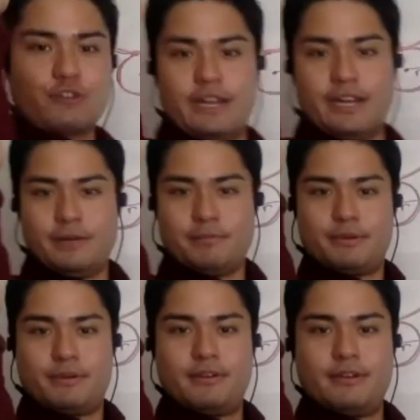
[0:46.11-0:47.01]
straight up
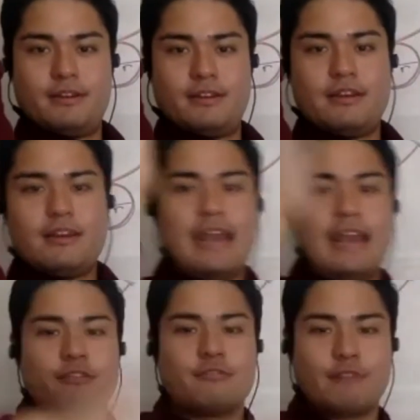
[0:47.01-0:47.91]

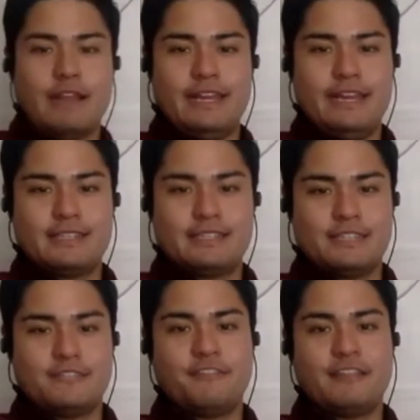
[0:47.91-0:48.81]
and the radius
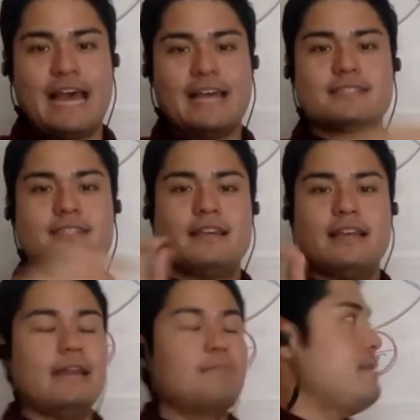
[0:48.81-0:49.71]
is flat,
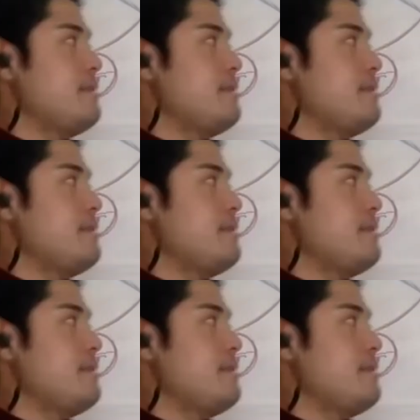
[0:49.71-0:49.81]
it